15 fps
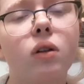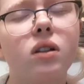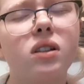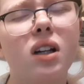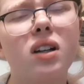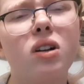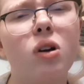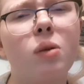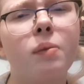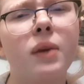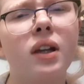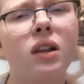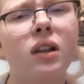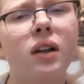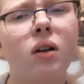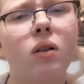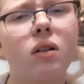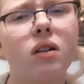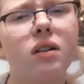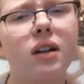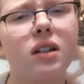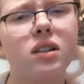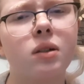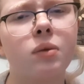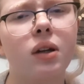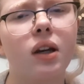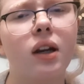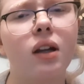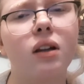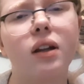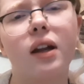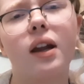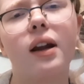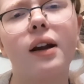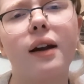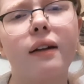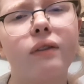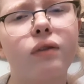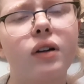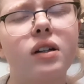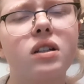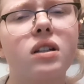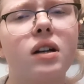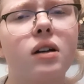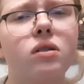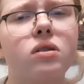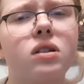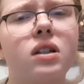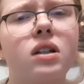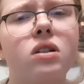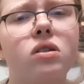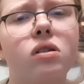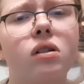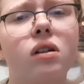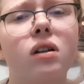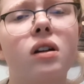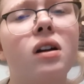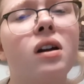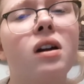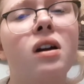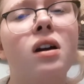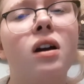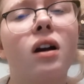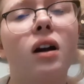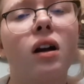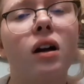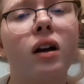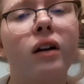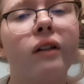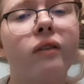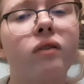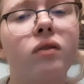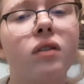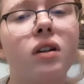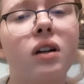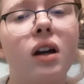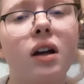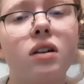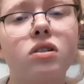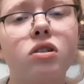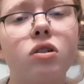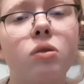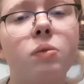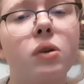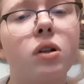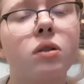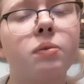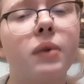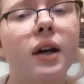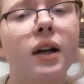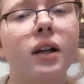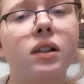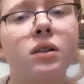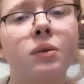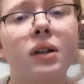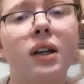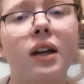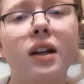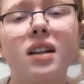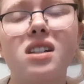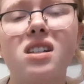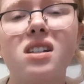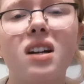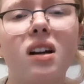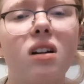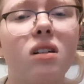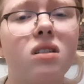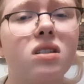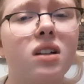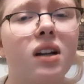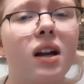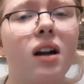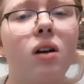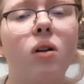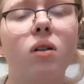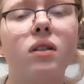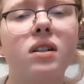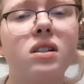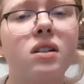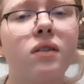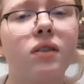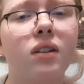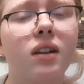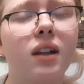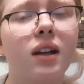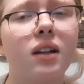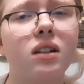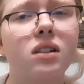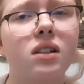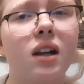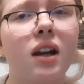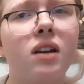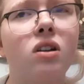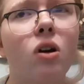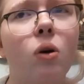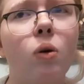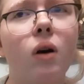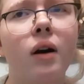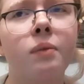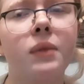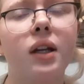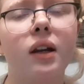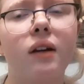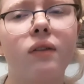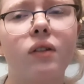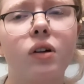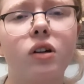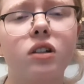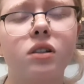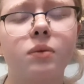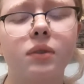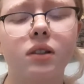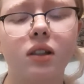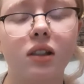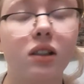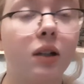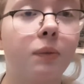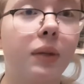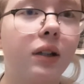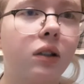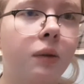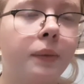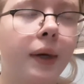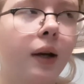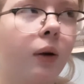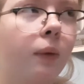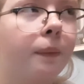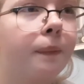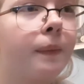Because I know mainly all the things I'm getting. Like, I got a Frank Sinatra t-shirt. I've got 2 books bags. I'm getting stickers. I got all these different things I know I'm getting for Christmas because I picked them out.